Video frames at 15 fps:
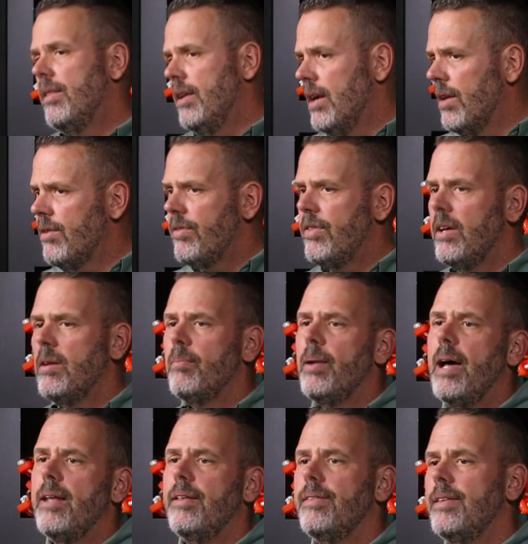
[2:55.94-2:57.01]
The other thing
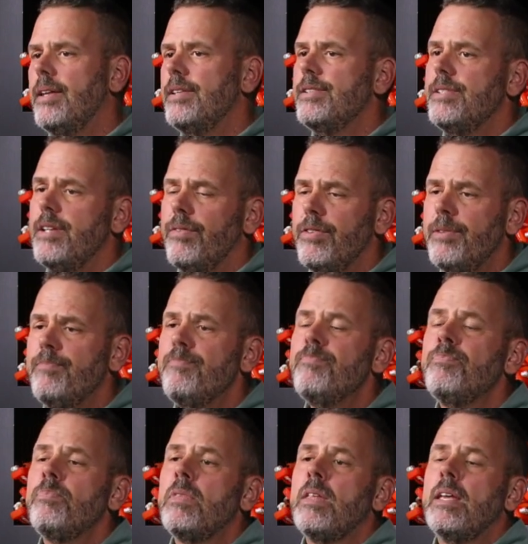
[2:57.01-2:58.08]
about it that is different
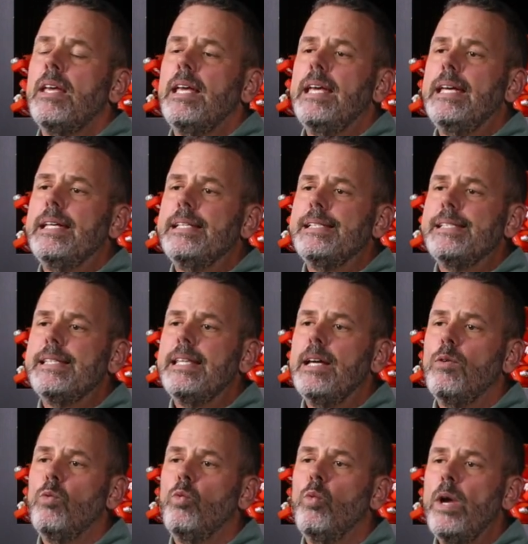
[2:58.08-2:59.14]
is
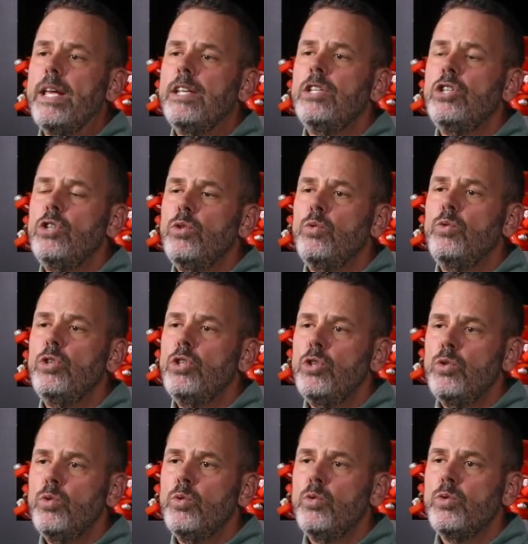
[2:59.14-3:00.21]
that when you
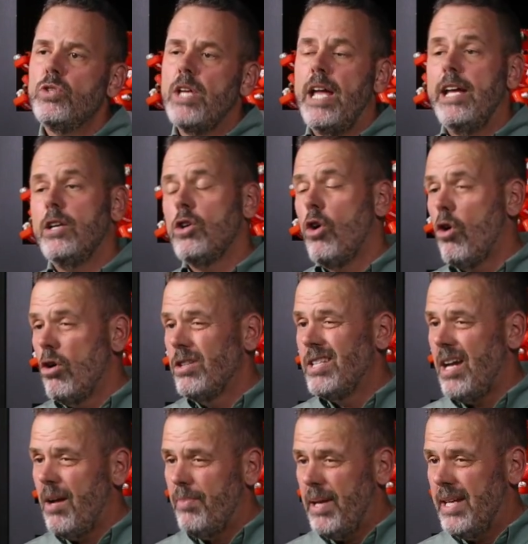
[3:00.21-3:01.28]
use a car
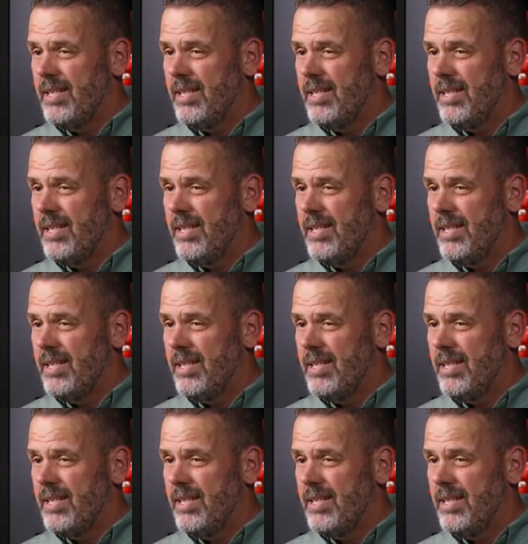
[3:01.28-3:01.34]
top